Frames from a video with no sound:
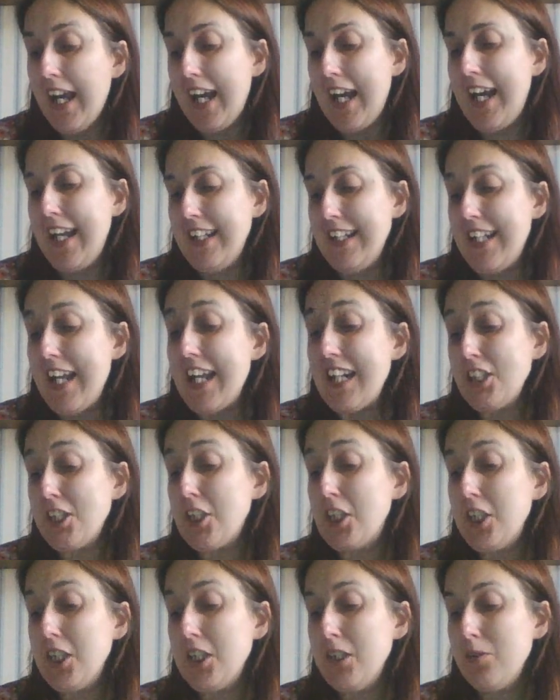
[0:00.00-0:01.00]
it
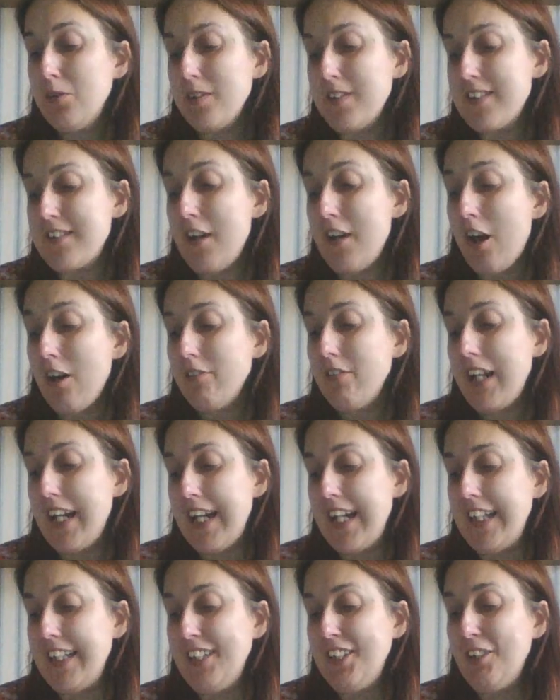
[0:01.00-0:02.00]
lets you star
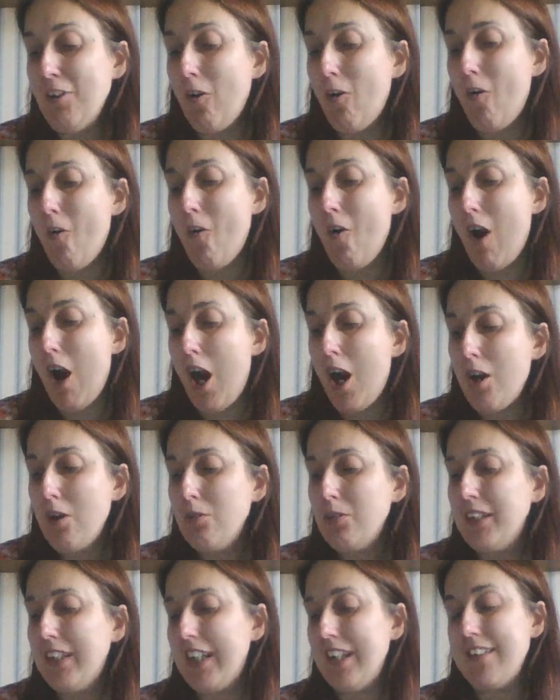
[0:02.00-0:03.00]
in your
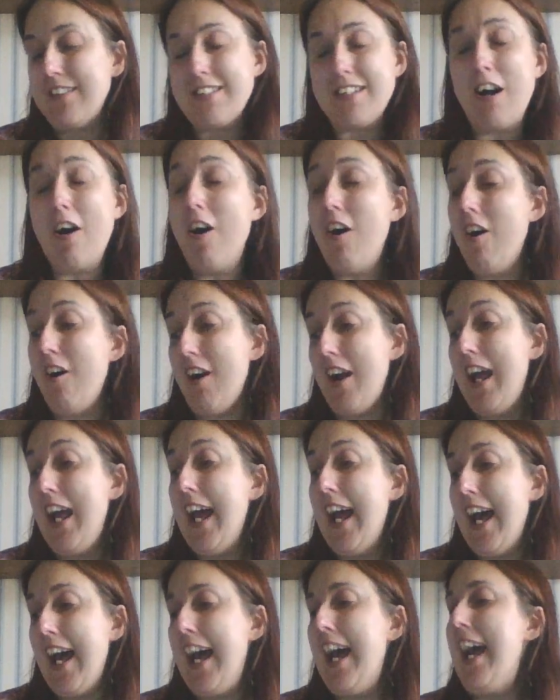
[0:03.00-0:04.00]
own Qatar
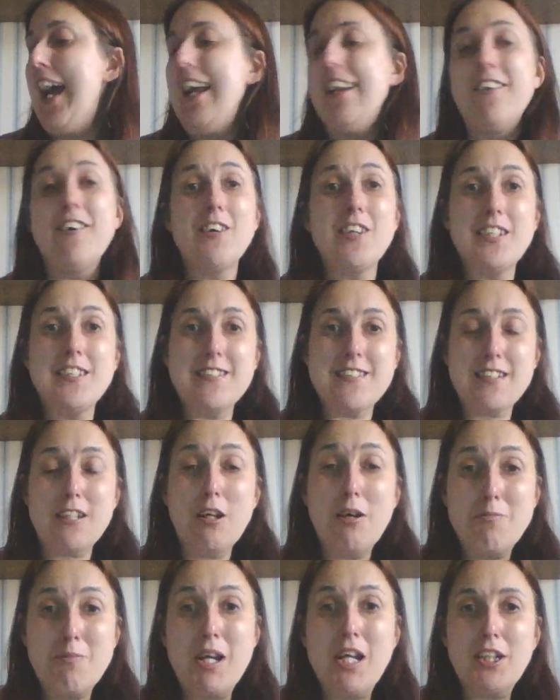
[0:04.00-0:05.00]
Airlines
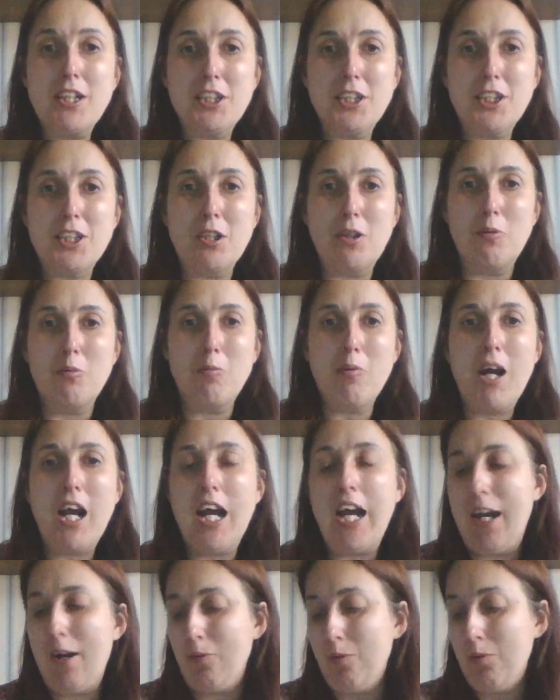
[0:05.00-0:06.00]
commercial.
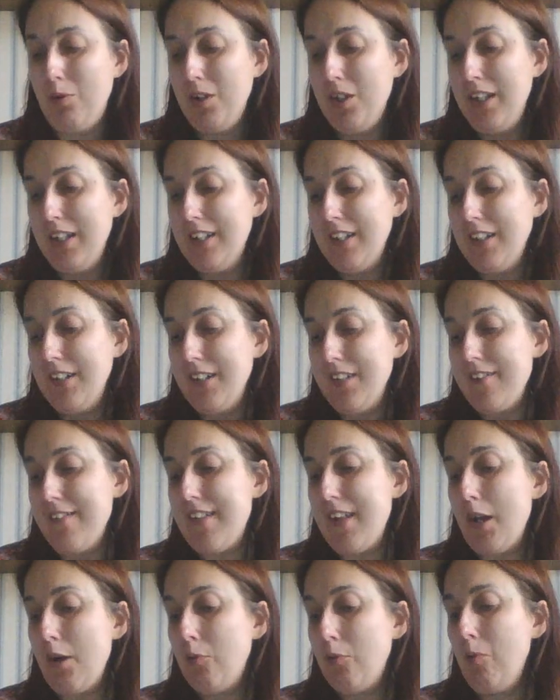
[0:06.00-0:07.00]
Wow,
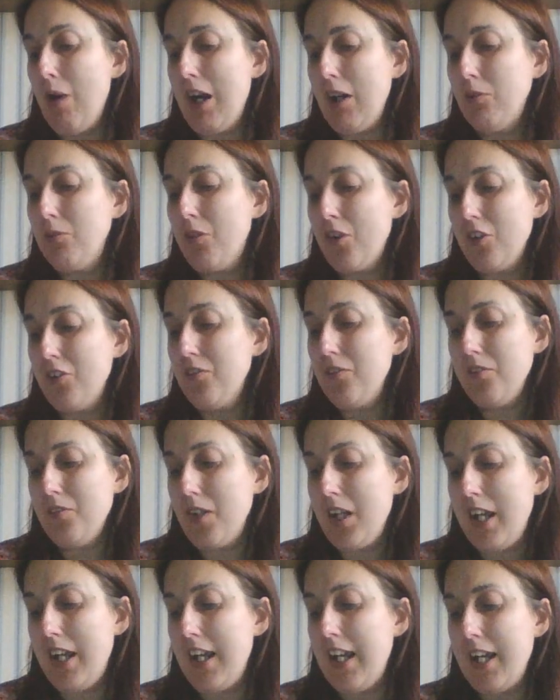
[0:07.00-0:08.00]
so well done.
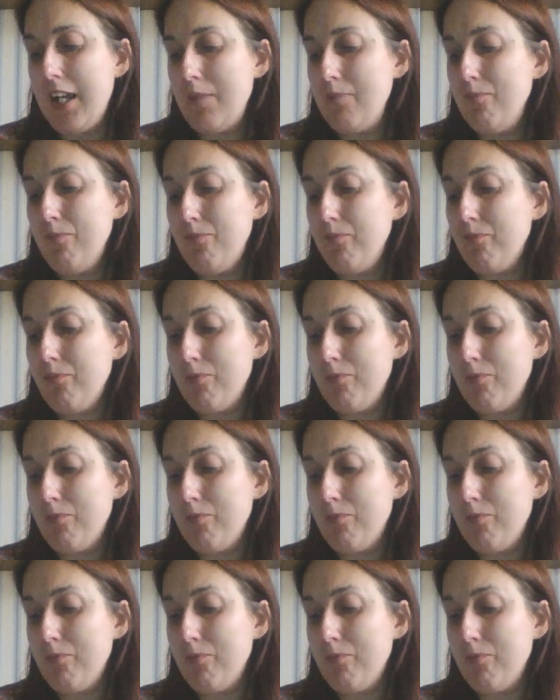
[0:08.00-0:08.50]
Um,